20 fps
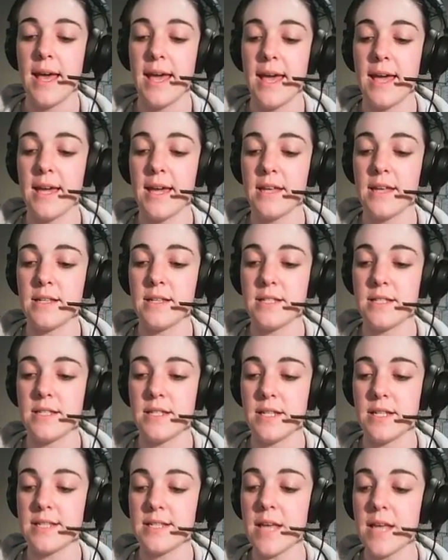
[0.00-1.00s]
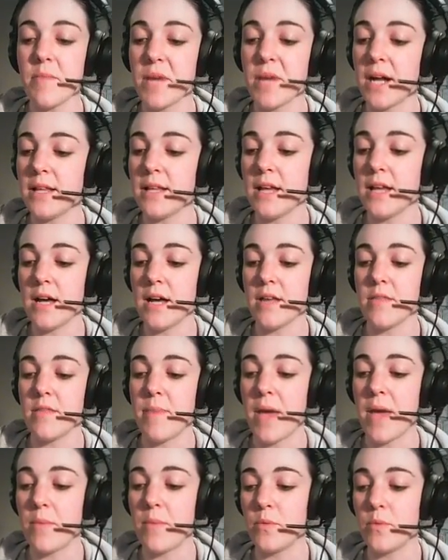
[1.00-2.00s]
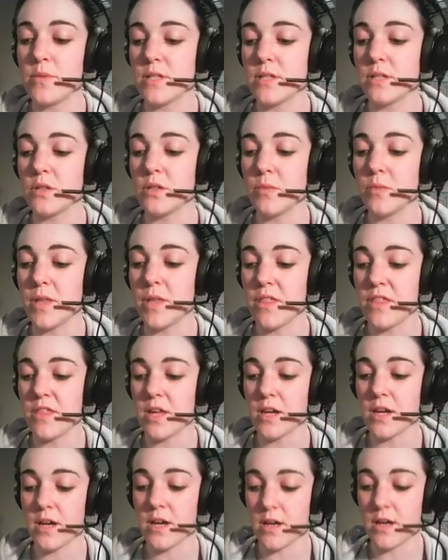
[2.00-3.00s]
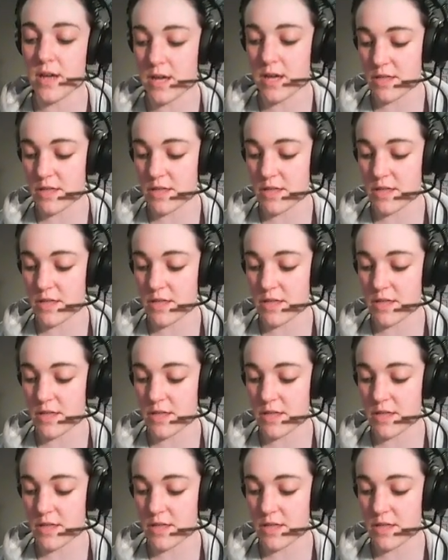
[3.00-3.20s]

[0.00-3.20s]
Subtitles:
And same color, the paper was a little bit thicker.